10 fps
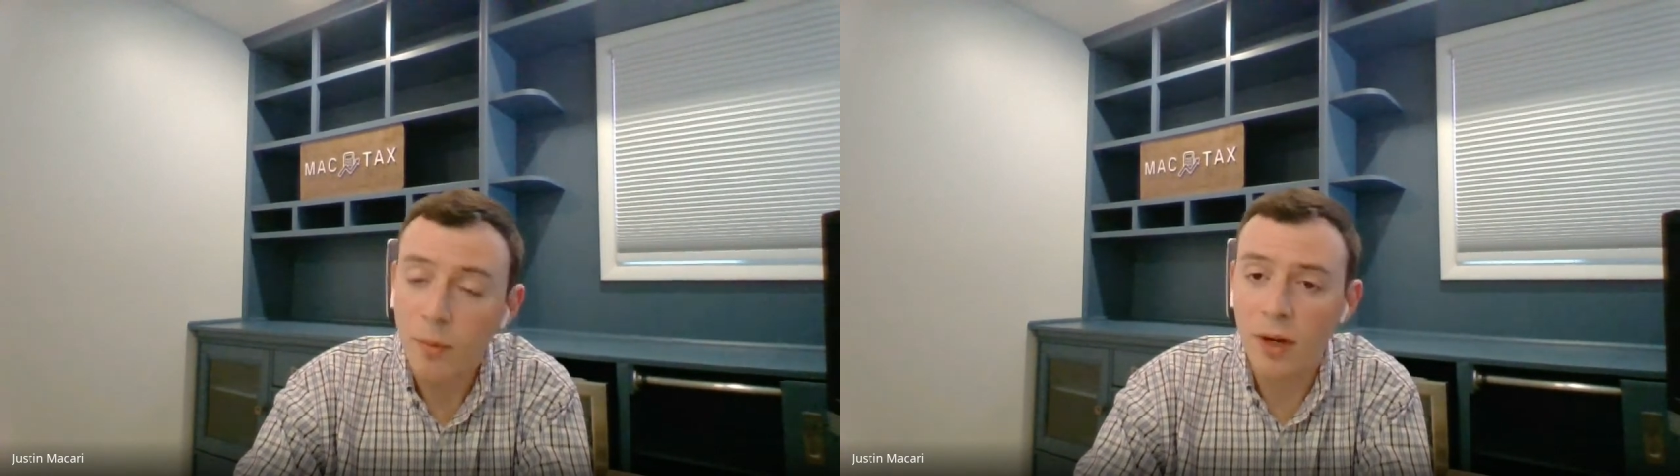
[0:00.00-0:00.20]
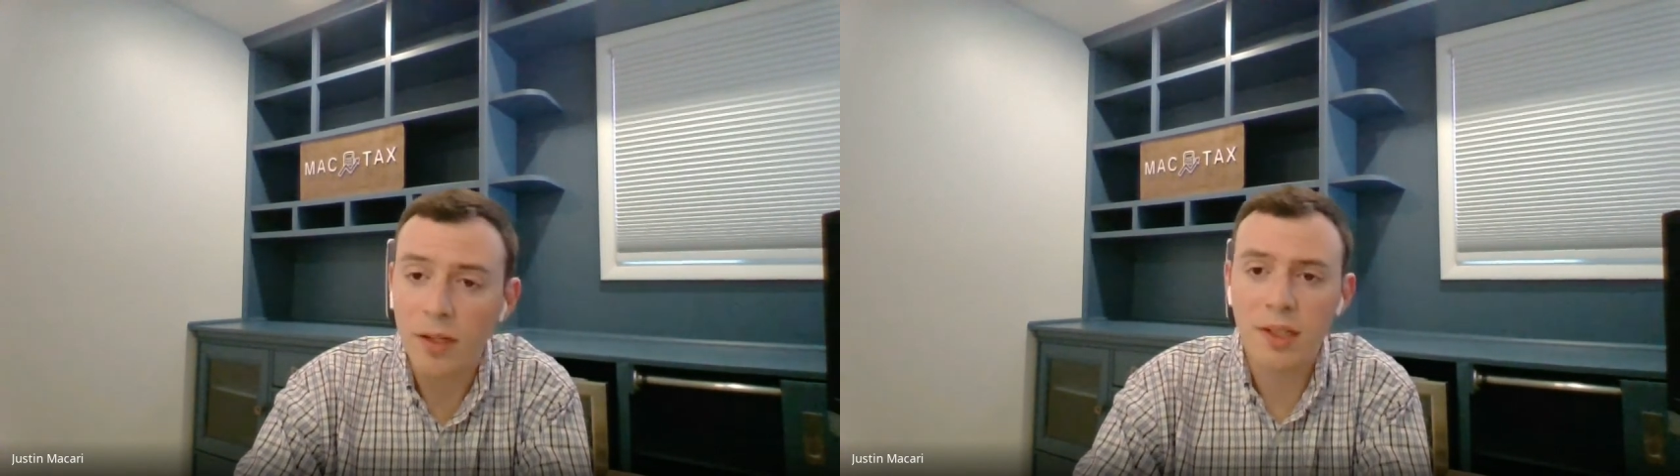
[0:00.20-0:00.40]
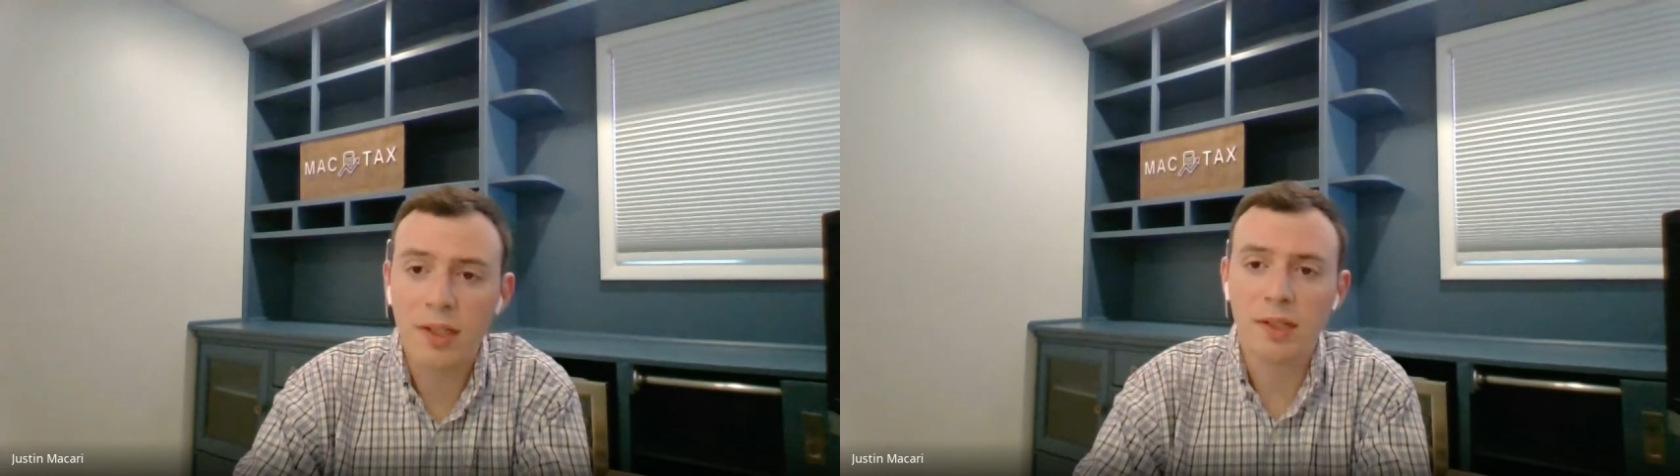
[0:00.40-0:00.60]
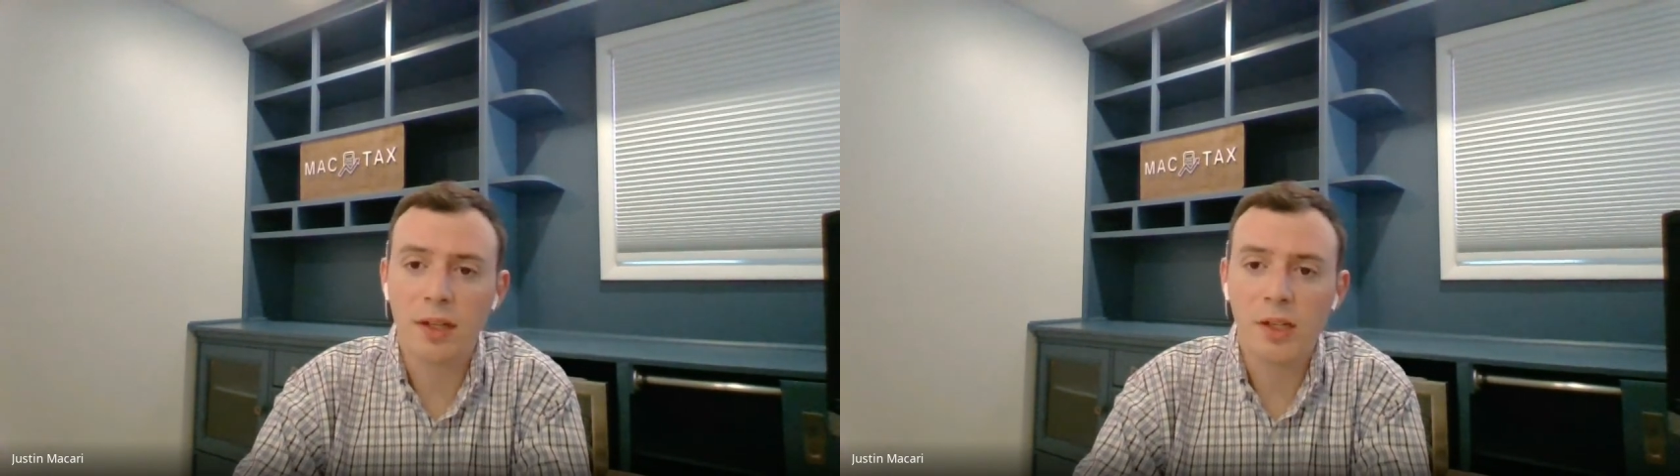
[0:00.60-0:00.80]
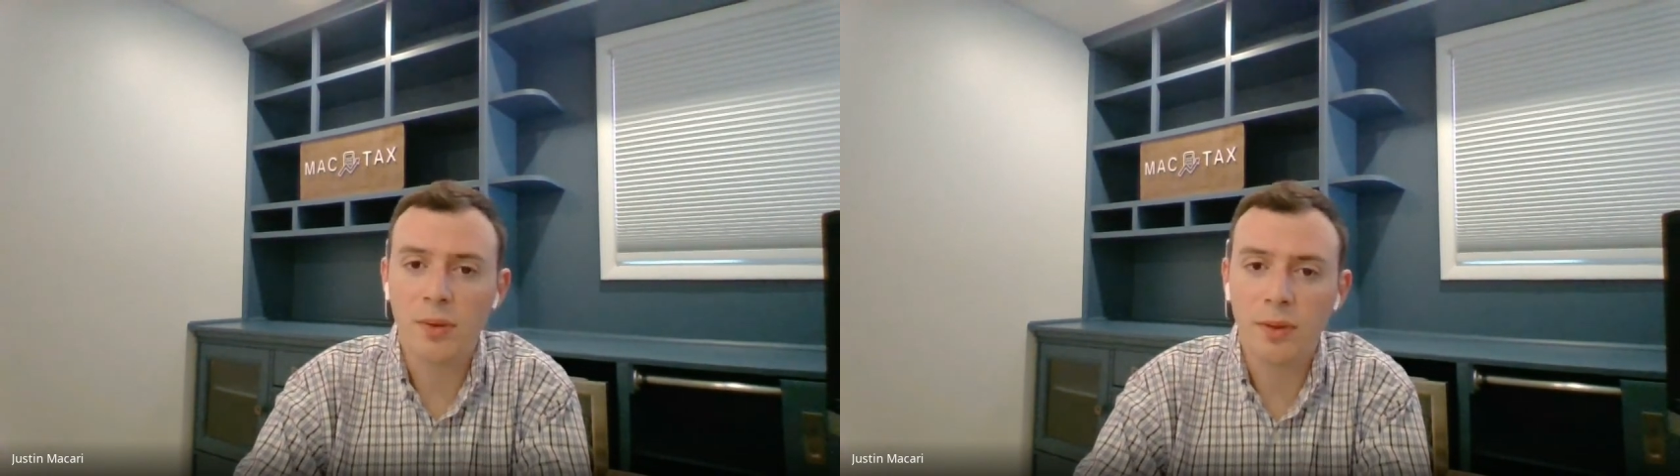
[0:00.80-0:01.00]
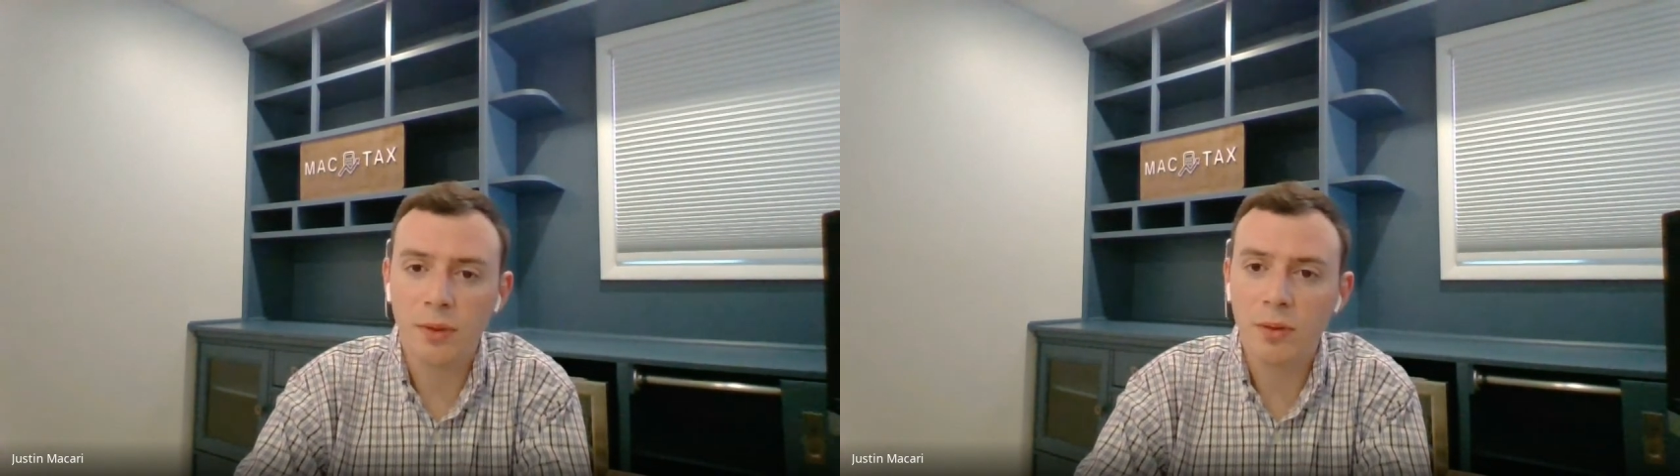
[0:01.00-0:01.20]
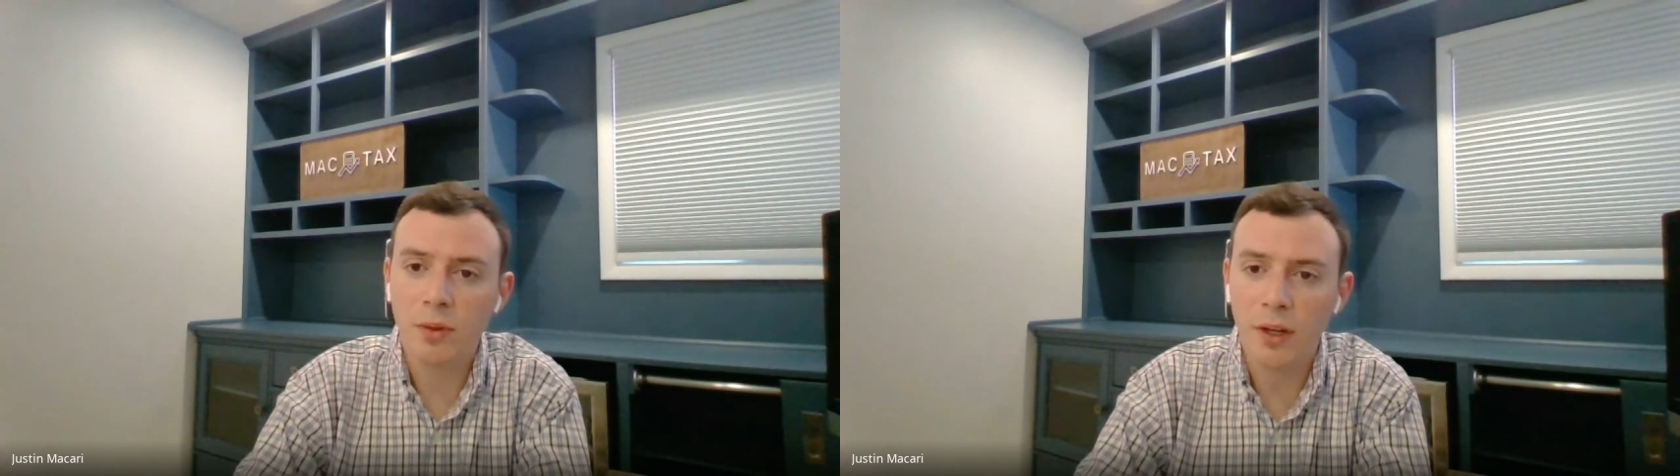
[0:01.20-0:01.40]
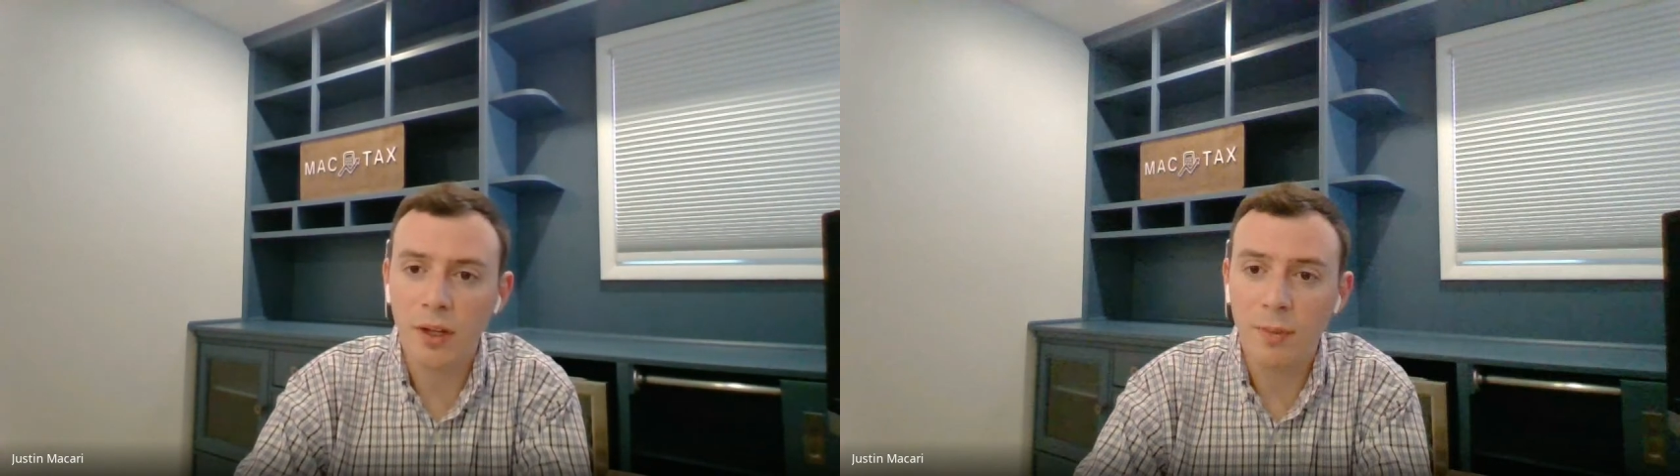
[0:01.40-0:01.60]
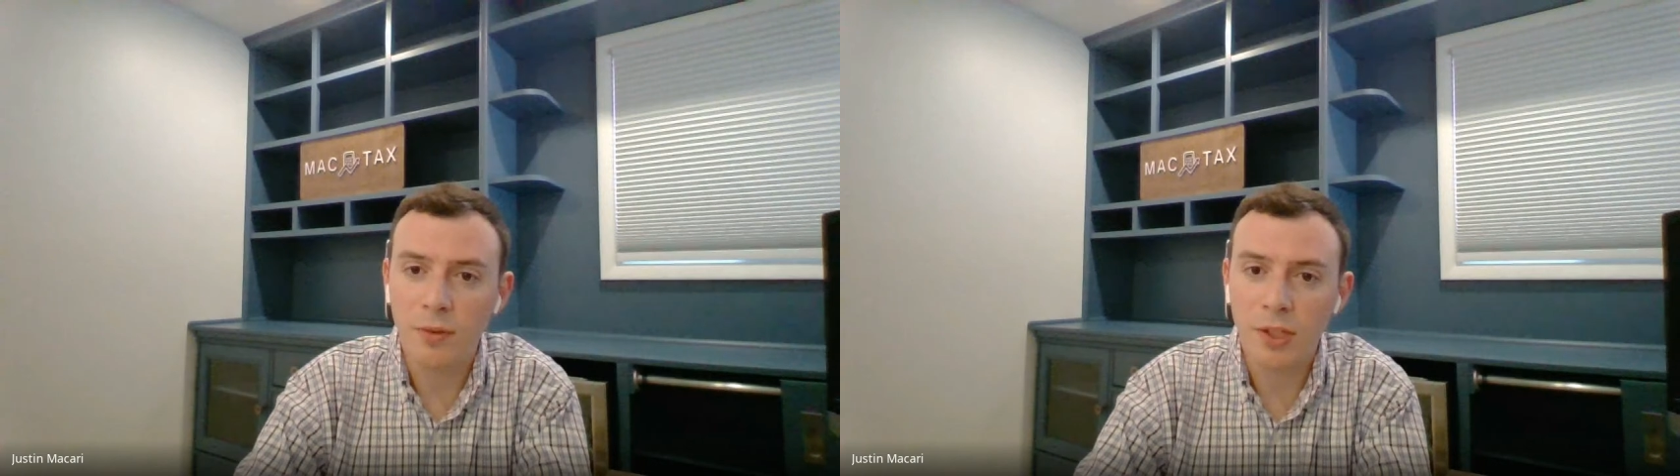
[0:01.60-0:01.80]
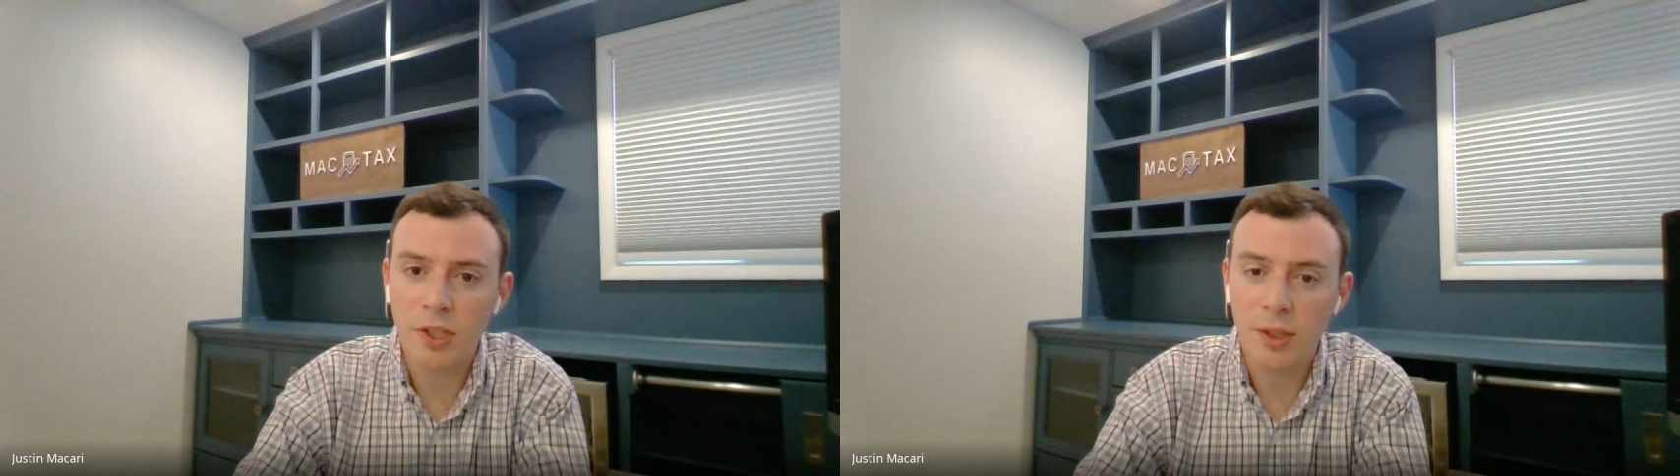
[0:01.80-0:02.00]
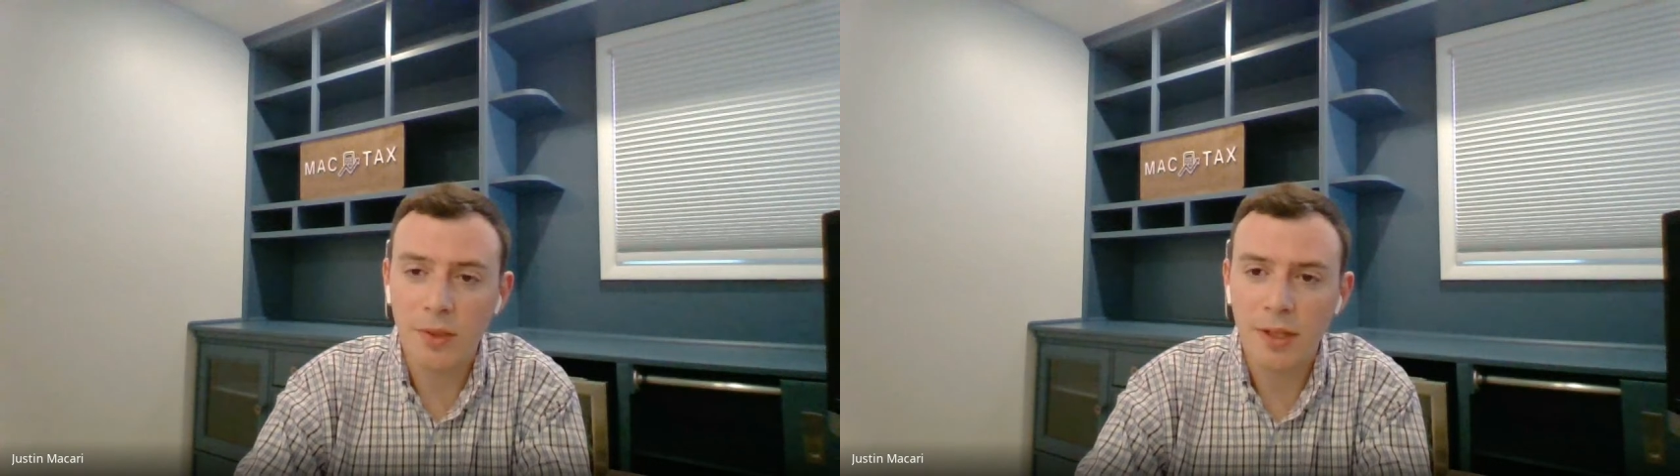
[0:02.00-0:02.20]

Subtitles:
wanted to discuss with you and greatly appreciate?